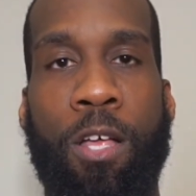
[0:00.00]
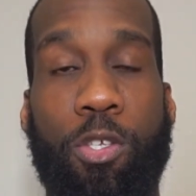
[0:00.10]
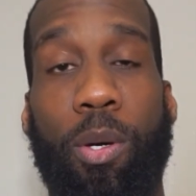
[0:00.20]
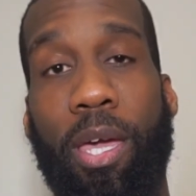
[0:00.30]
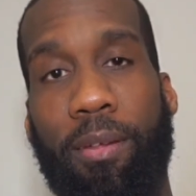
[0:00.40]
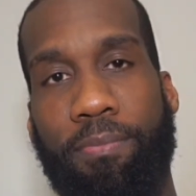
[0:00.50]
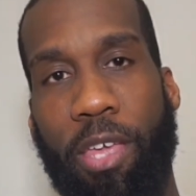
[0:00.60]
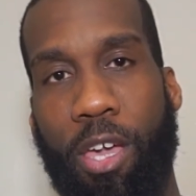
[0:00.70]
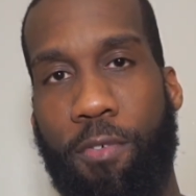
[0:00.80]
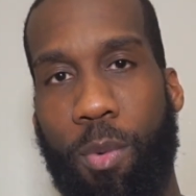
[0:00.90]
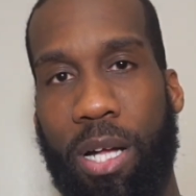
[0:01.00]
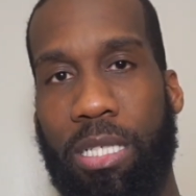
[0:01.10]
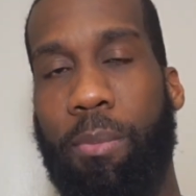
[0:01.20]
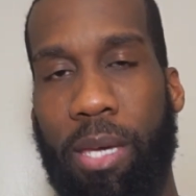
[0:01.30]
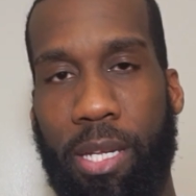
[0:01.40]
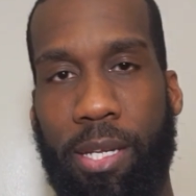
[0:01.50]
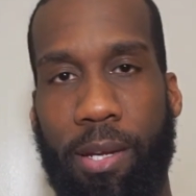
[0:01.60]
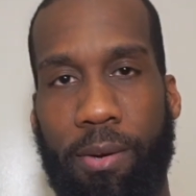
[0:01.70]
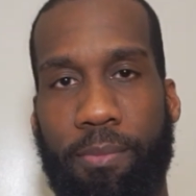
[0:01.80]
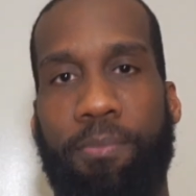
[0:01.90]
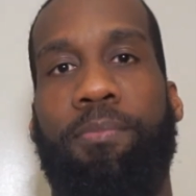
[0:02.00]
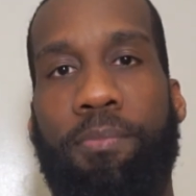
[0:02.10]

So again, thank y'all for watching. I'm gonna end it there.